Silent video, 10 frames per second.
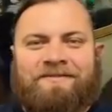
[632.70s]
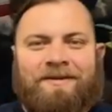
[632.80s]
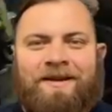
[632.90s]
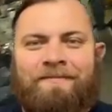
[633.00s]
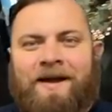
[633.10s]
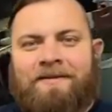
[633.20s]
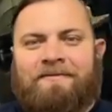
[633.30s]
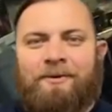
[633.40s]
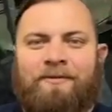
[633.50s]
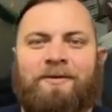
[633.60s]
running back and
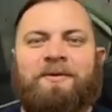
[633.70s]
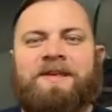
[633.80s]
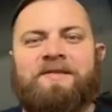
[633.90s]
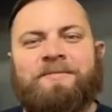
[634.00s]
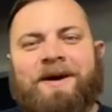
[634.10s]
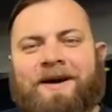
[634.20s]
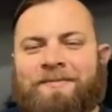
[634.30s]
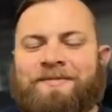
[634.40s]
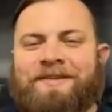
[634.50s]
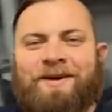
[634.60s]
forth, always gives my
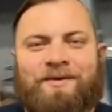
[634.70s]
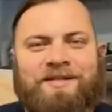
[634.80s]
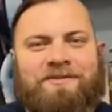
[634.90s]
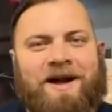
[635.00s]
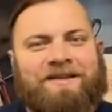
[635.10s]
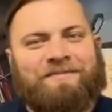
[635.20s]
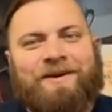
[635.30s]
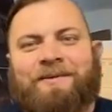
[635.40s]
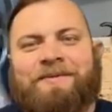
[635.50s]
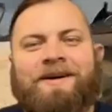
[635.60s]
items. He always cracks me
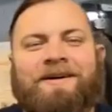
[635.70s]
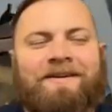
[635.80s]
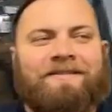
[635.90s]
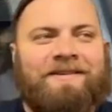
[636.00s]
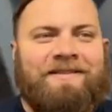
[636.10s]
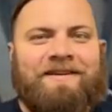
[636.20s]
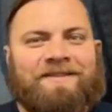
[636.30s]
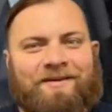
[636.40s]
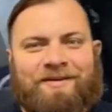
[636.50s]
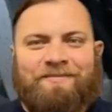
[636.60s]
up because he thinks I
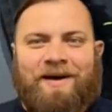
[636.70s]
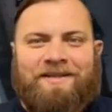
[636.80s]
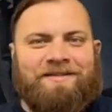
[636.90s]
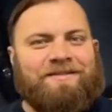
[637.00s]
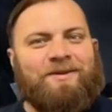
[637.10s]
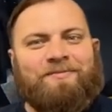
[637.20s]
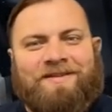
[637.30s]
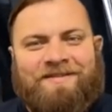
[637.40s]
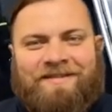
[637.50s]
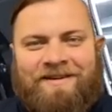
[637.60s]
always buy the
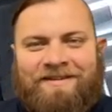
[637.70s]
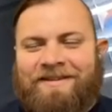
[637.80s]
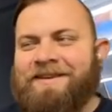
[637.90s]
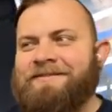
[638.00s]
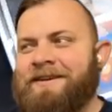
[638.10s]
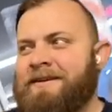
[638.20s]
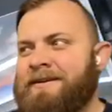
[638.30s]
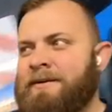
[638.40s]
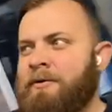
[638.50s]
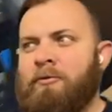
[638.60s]
stupidest thing. And he was like,
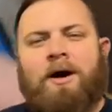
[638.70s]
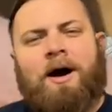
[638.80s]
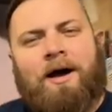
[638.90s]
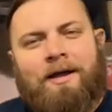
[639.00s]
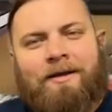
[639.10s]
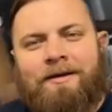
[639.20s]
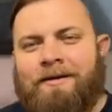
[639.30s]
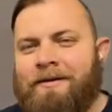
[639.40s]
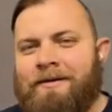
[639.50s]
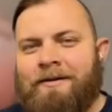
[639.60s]
why?
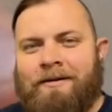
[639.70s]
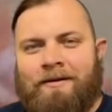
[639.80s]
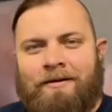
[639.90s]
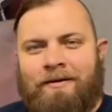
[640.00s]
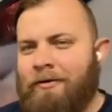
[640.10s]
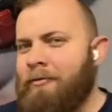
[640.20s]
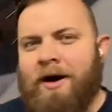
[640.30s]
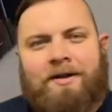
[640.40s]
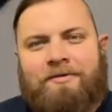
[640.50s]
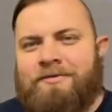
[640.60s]
why
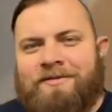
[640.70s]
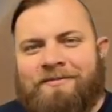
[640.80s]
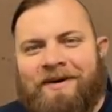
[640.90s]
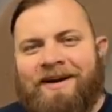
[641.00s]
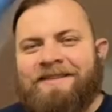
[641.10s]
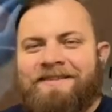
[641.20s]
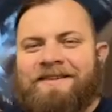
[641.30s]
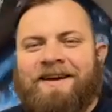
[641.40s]
did you just buy this?